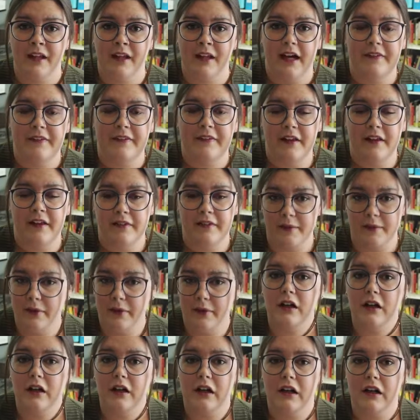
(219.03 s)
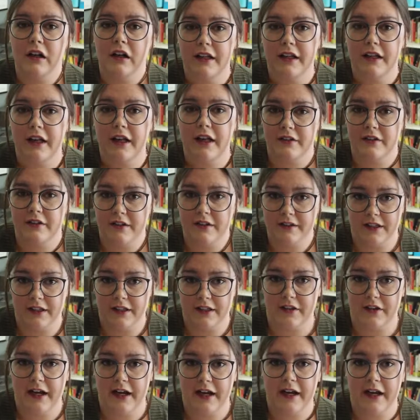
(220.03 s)
And then they put it all together and they stick
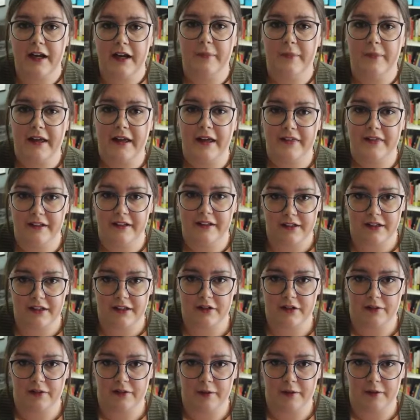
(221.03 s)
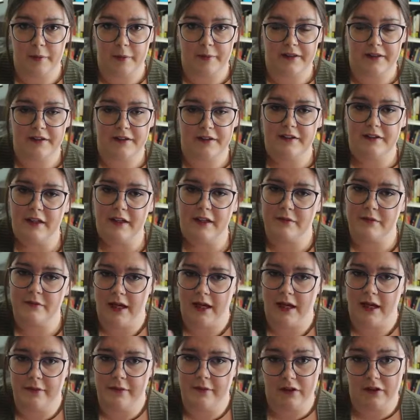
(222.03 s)
their head up and they stick their lip up at the same
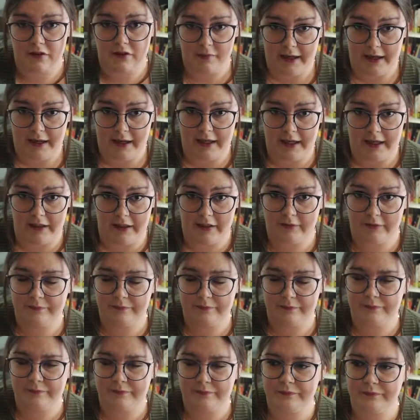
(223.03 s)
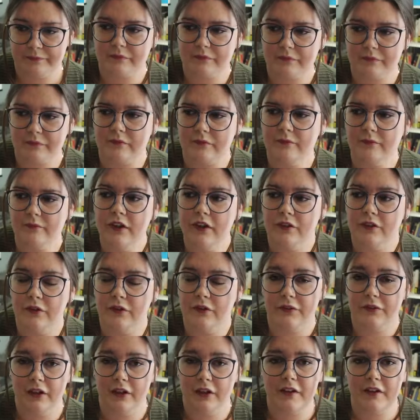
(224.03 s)
time and they're smiling. So
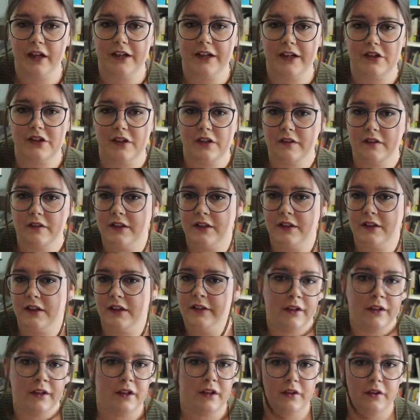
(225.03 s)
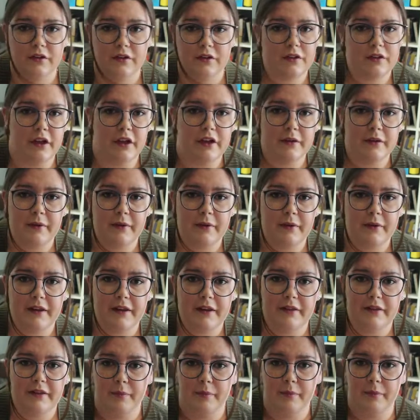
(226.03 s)
first I just started
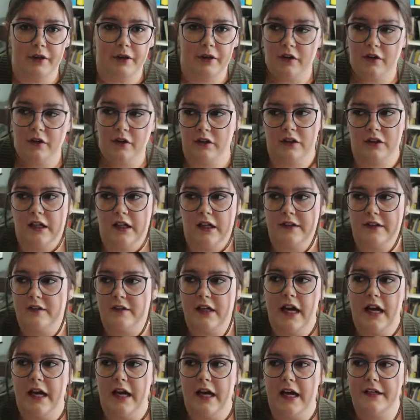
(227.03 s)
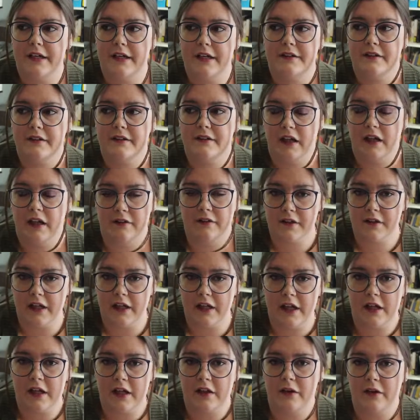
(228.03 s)
with putting her on the cross ties, kind of
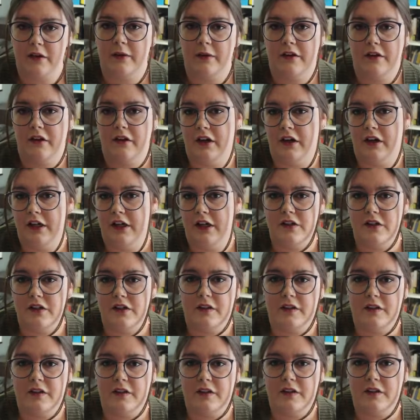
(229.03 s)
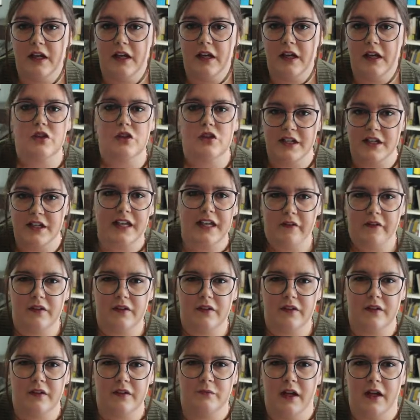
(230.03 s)
standing there with her, and I just gave her a treat and I gave her
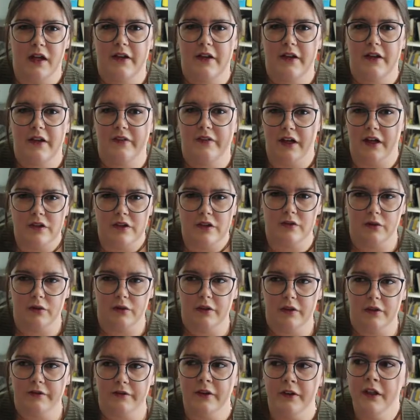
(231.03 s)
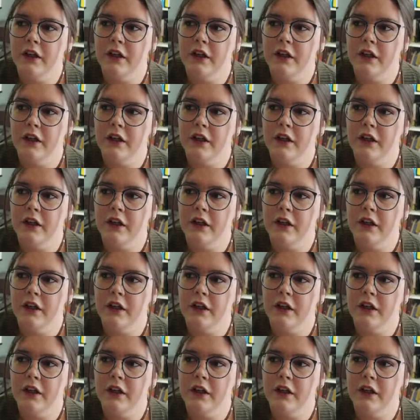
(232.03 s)
some love and I just sort of,